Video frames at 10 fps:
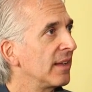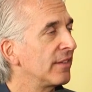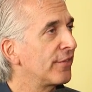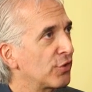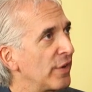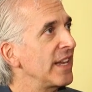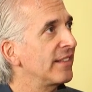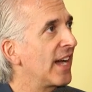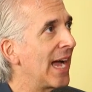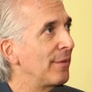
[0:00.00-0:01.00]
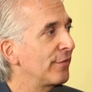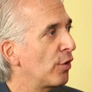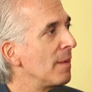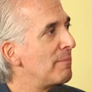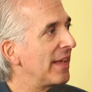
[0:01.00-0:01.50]
screen times
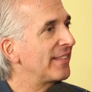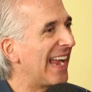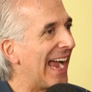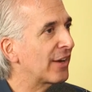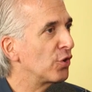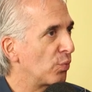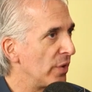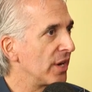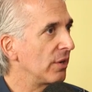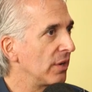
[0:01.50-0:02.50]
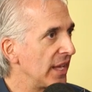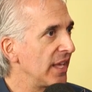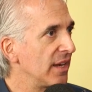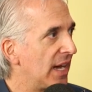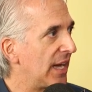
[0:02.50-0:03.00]
for a Best Actor winner
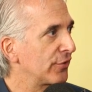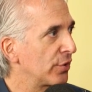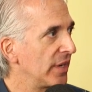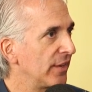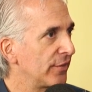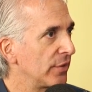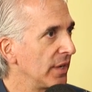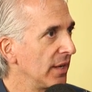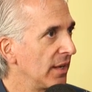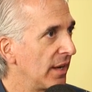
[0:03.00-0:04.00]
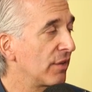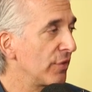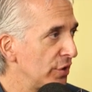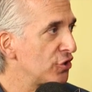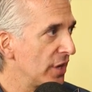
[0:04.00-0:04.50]
in Oscar history. Mm-hmm. Like,
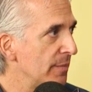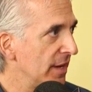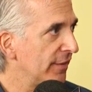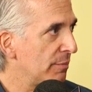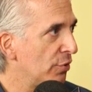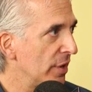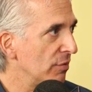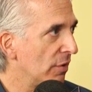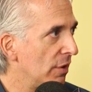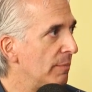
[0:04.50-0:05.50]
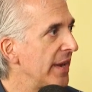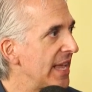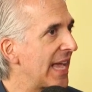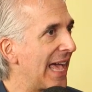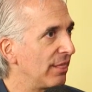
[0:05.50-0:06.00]
really should have been a supporting role, but
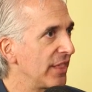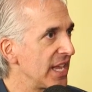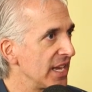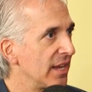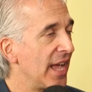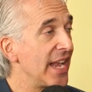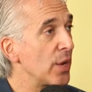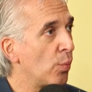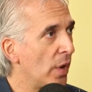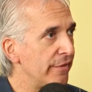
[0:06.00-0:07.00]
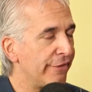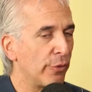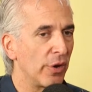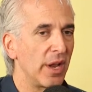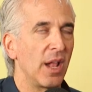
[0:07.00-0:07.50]
he got lead, and he won
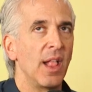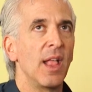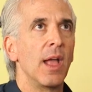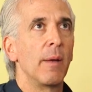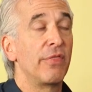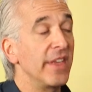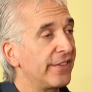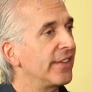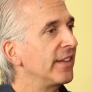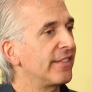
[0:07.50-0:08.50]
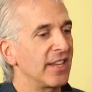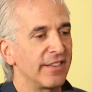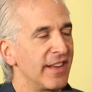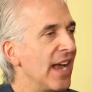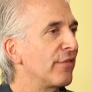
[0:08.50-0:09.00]
for it. This is,
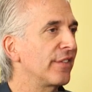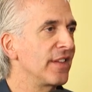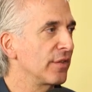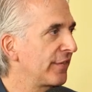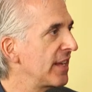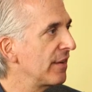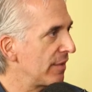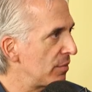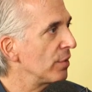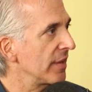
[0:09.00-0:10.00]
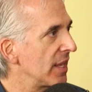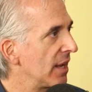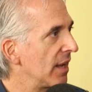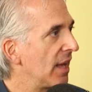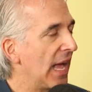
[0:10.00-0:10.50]
he's in every single scene of the movie.
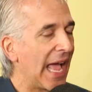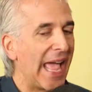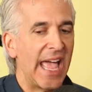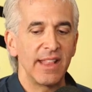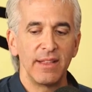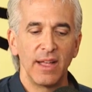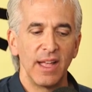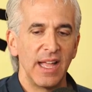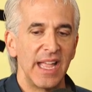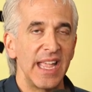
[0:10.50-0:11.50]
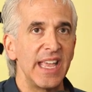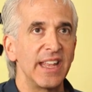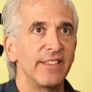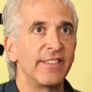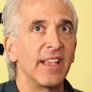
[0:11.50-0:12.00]
And it
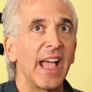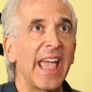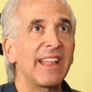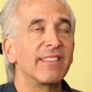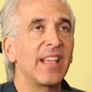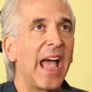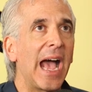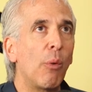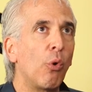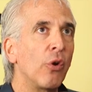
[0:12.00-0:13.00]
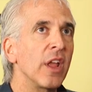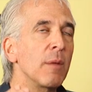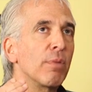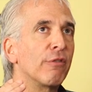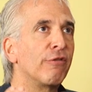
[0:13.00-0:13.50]
is a towering
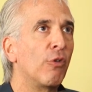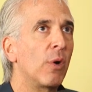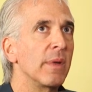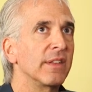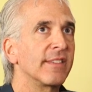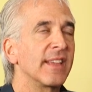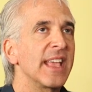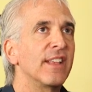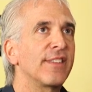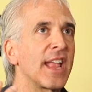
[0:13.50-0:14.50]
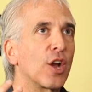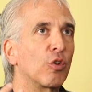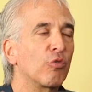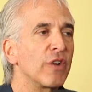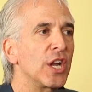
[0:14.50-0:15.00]
performance. It is a
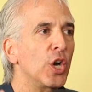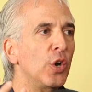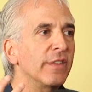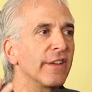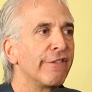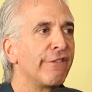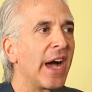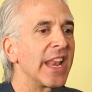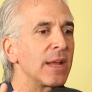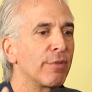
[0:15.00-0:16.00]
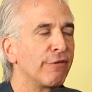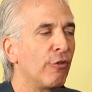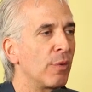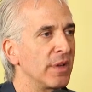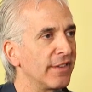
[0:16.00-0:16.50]
career-defining
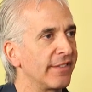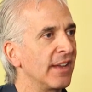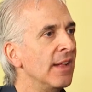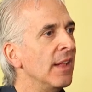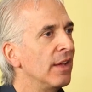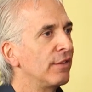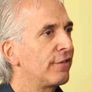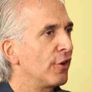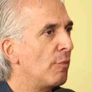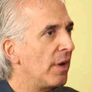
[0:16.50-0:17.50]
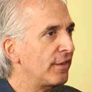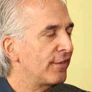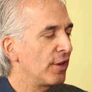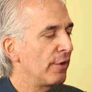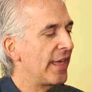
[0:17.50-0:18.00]
performance, so much
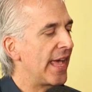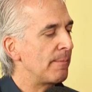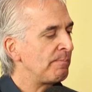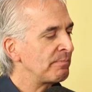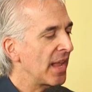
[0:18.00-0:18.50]
so that